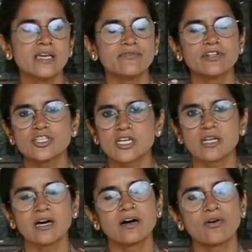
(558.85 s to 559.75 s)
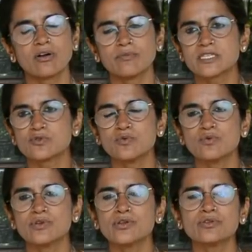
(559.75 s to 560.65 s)
even chana or
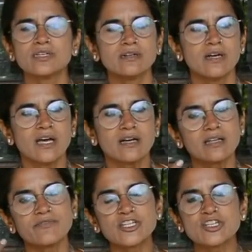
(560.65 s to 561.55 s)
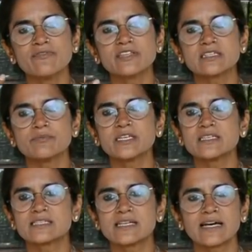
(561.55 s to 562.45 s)
masoor, you know, the conventional wisdom
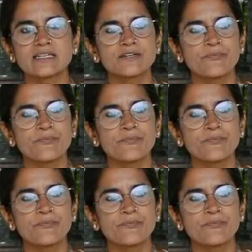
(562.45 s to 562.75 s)
is that